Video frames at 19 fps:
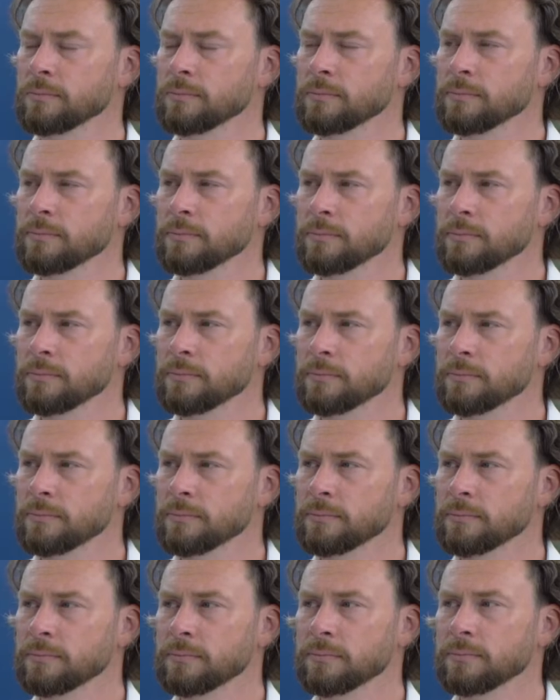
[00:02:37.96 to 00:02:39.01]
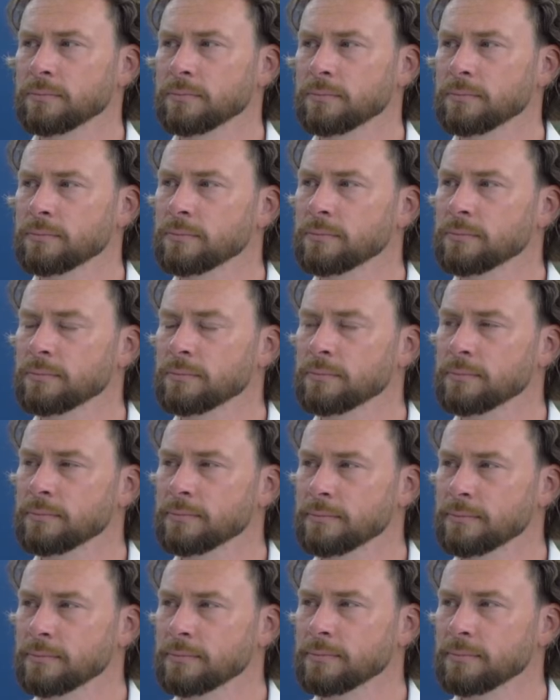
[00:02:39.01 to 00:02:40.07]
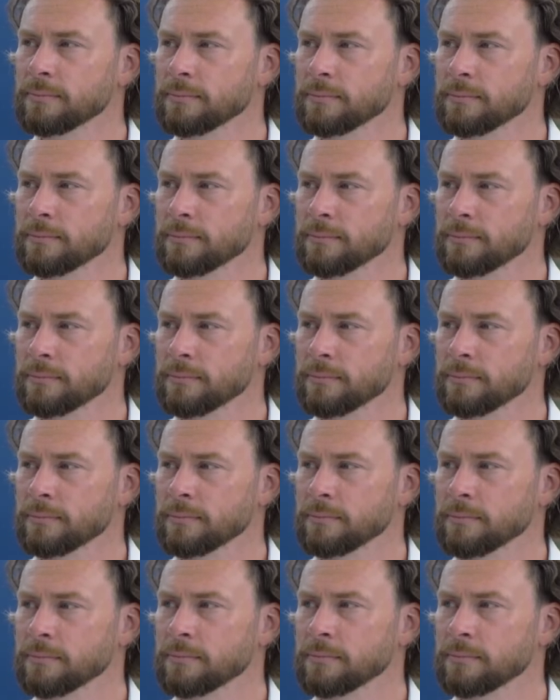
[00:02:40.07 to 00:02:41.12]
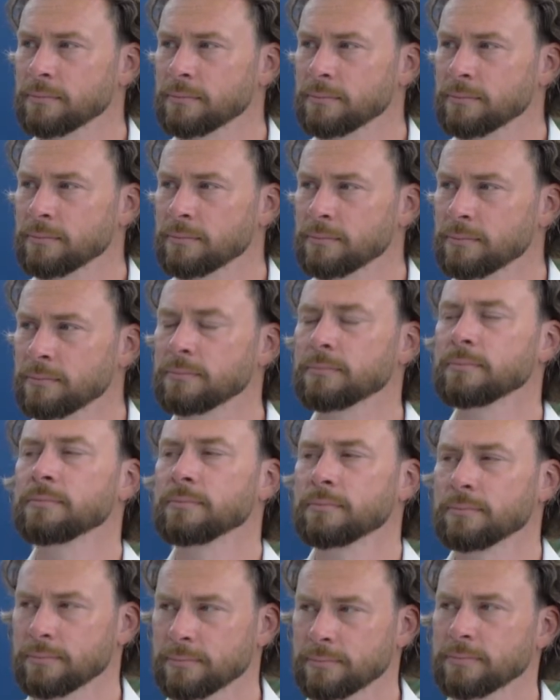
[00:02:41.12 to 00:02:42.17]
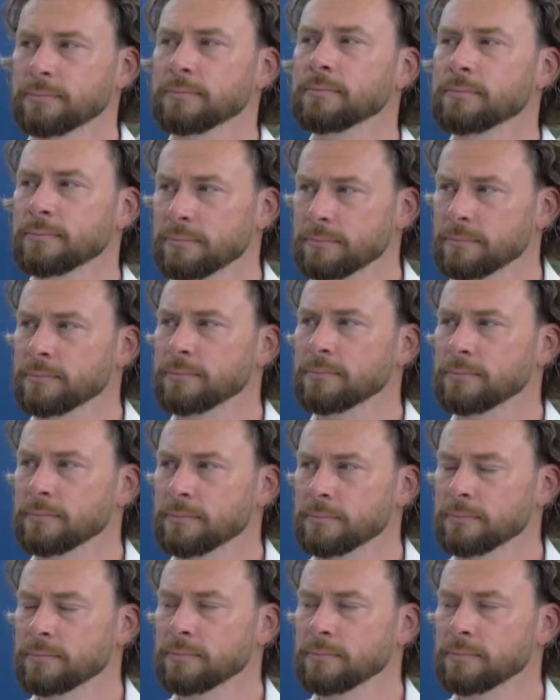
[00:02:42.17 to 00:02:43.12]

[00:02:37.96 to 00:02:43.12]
This person isn't speaking.